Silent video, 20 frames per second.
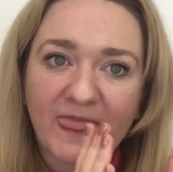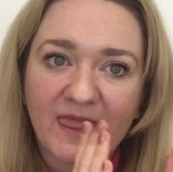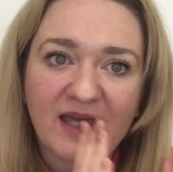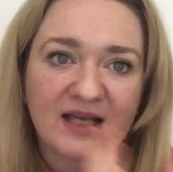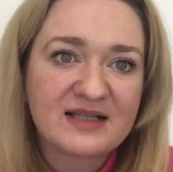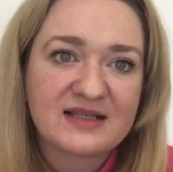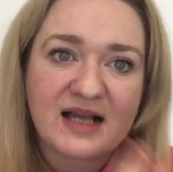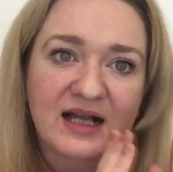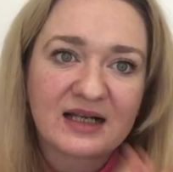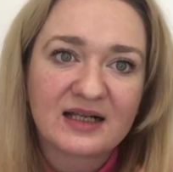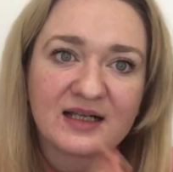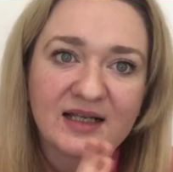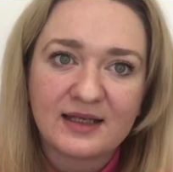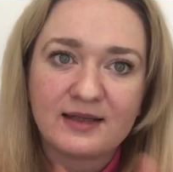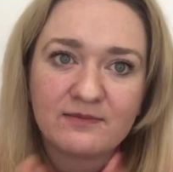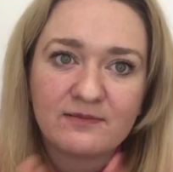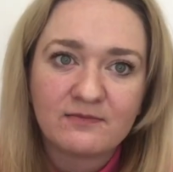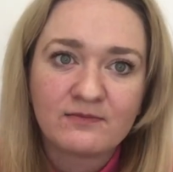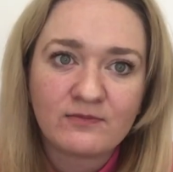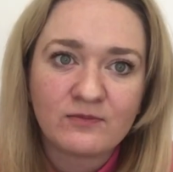
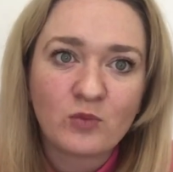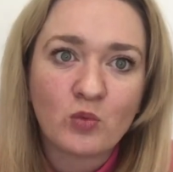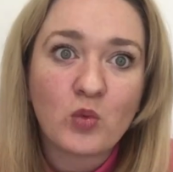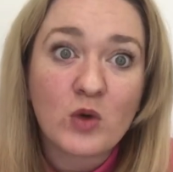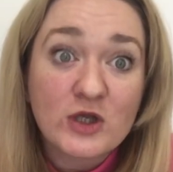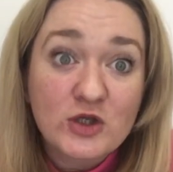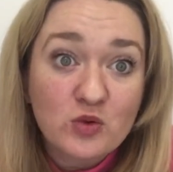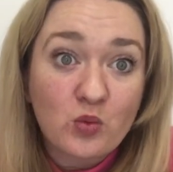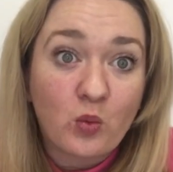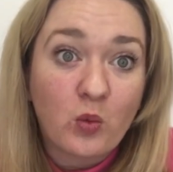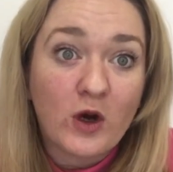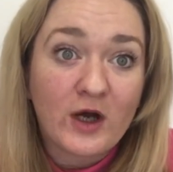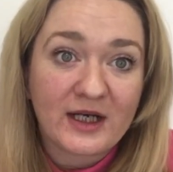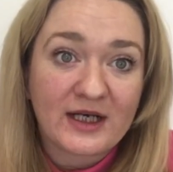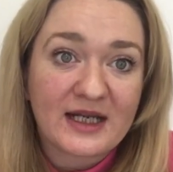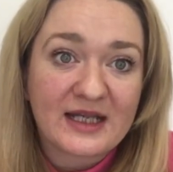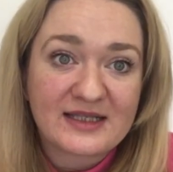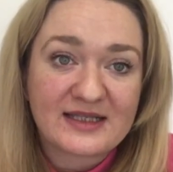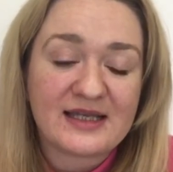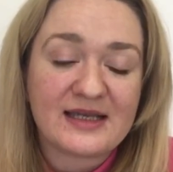exactly which
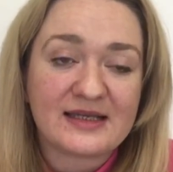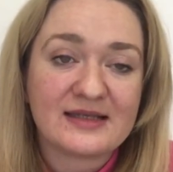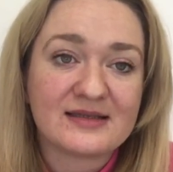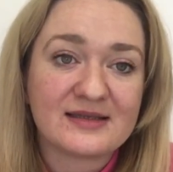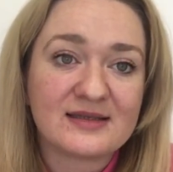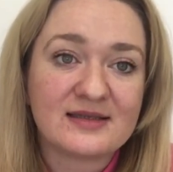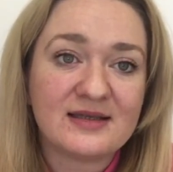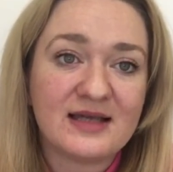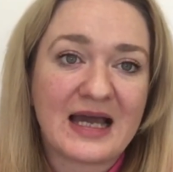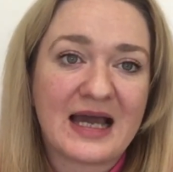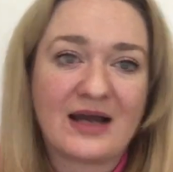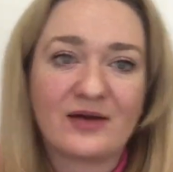one it is